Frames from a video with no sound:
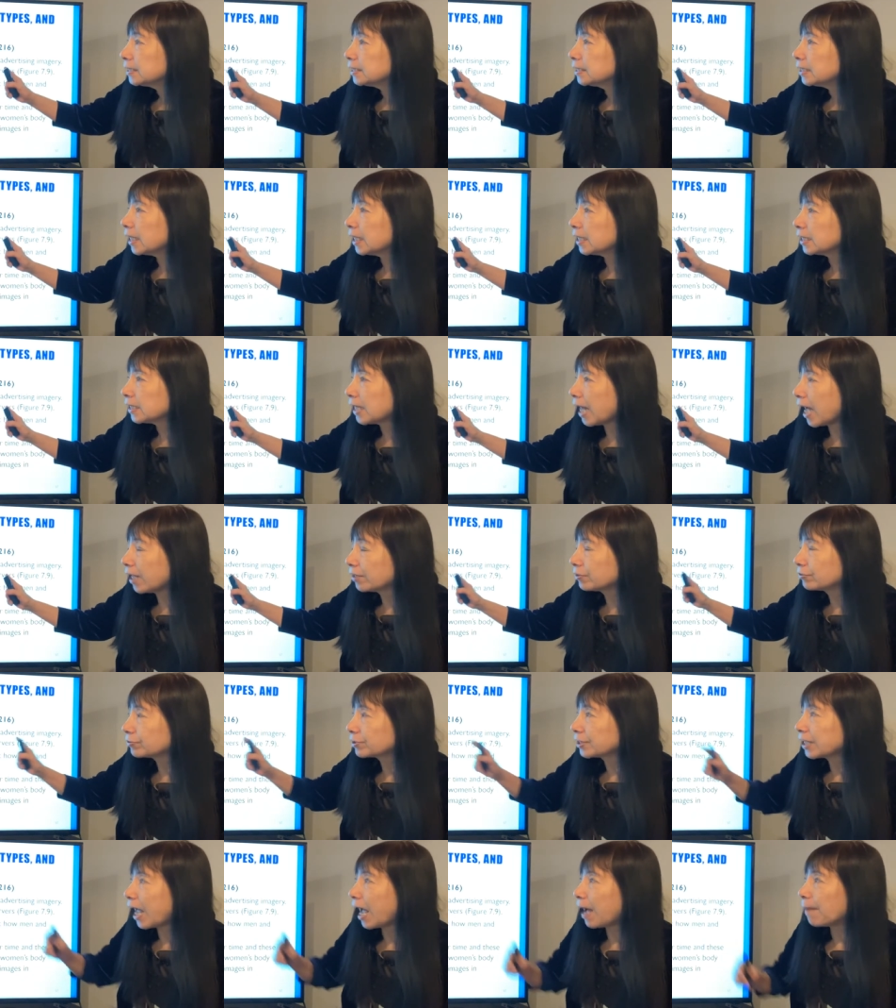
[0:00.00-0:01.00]
A lot
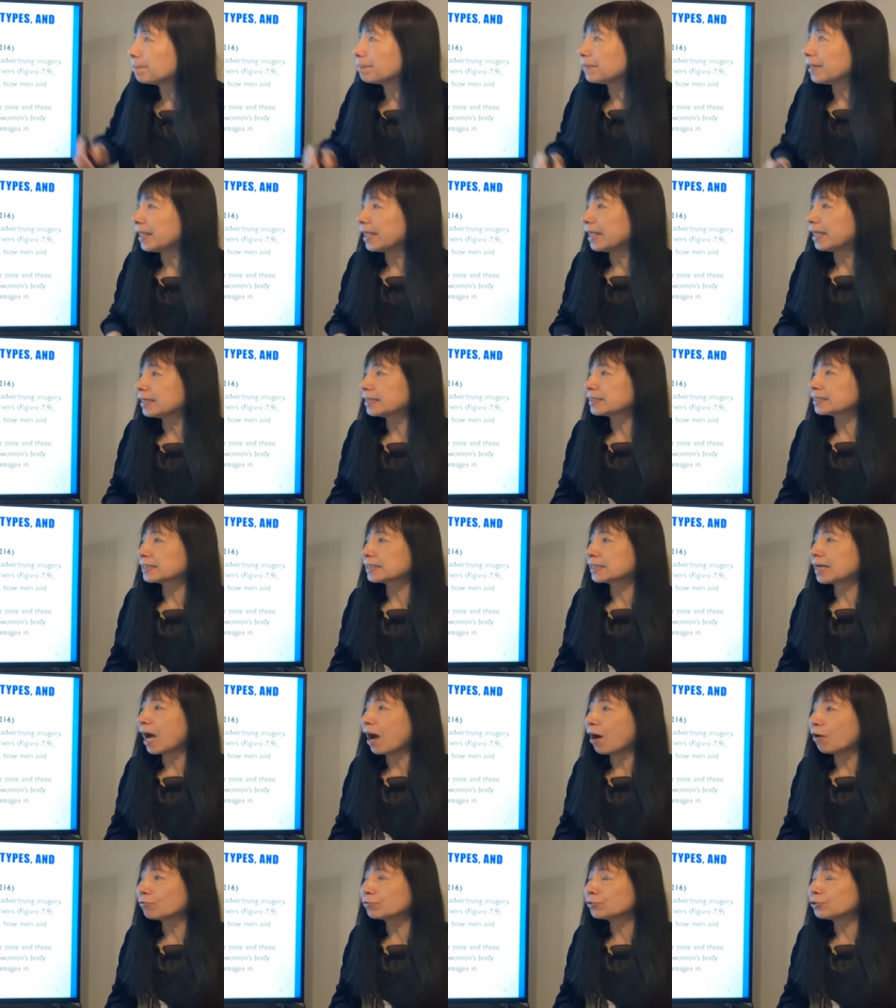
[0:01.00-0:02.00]
of time the
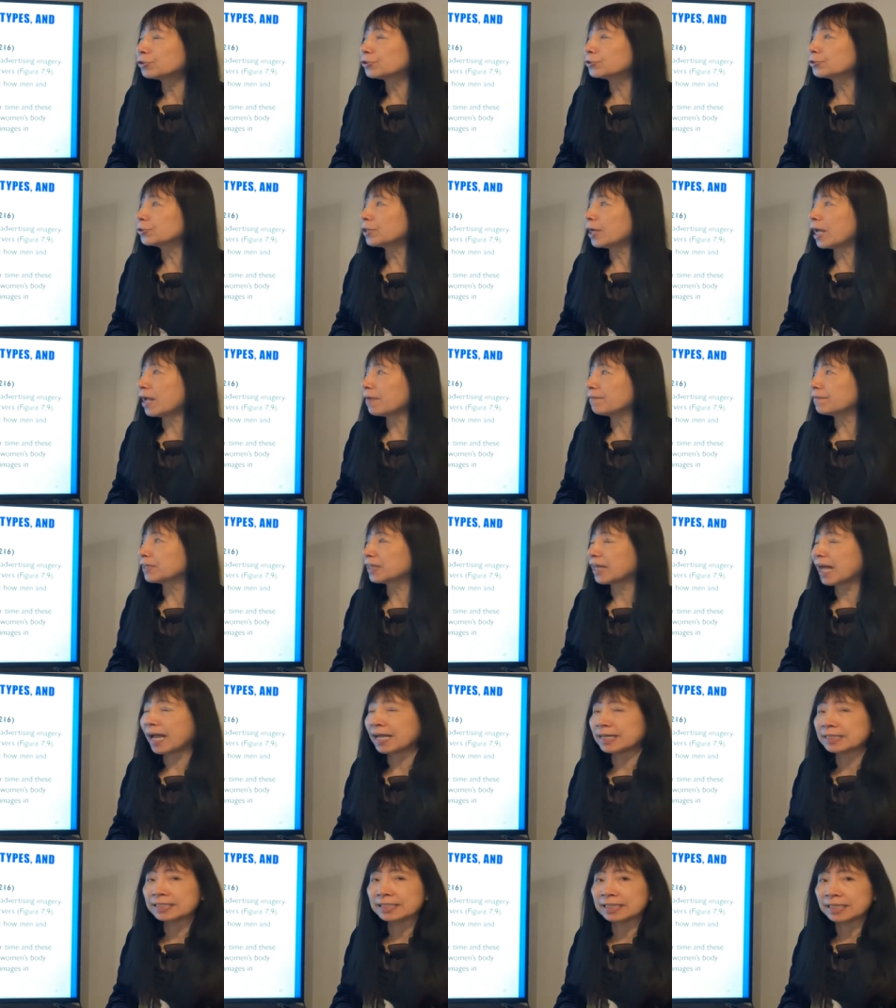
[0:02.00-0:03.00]
culture
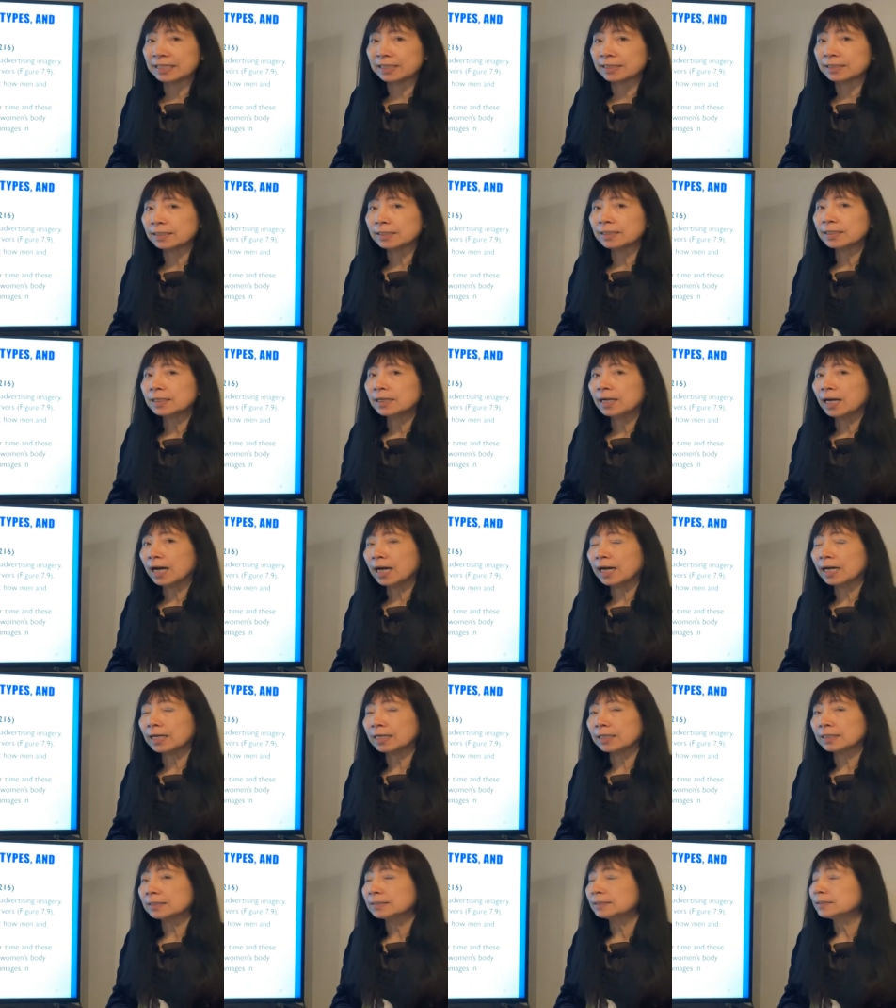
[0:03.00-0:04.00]
advertising uh,